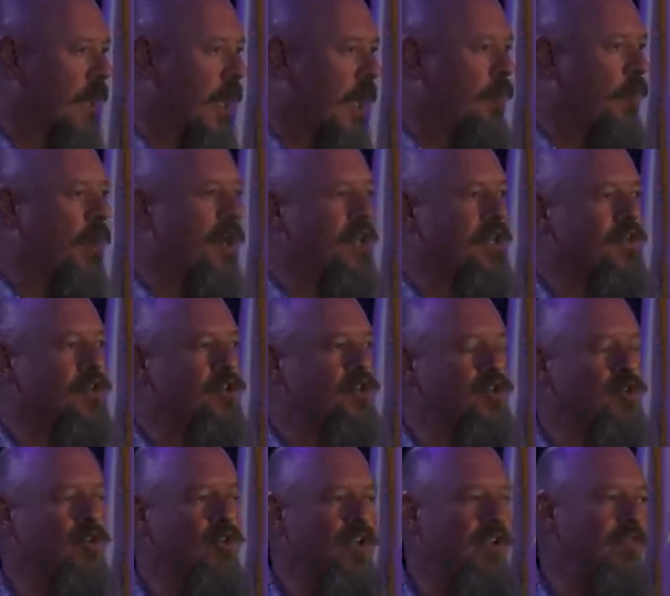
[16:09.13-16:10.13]
And what did the
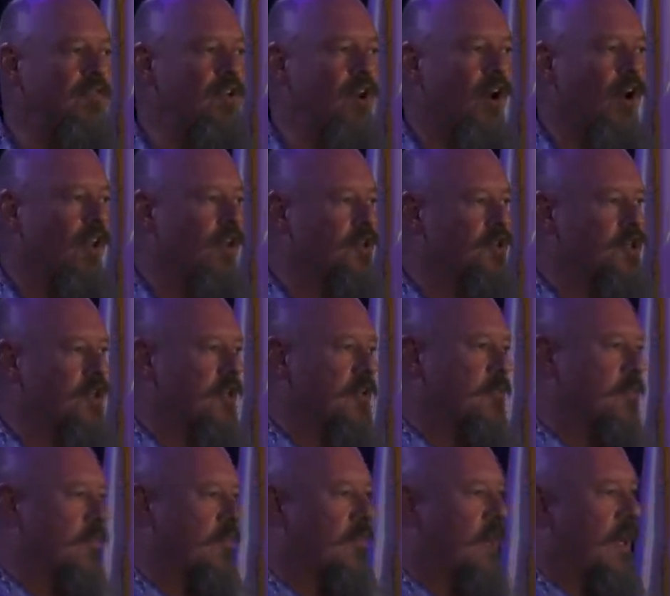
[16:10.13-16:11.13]
tree of knowledge
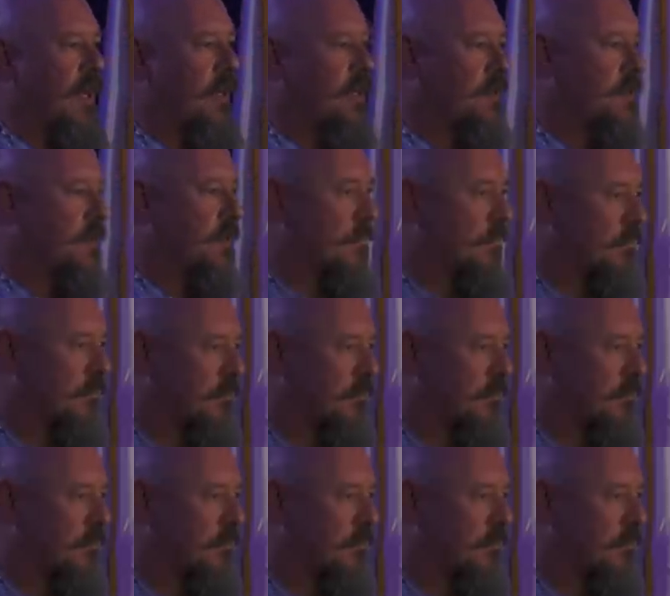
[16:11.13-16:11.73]
provide us?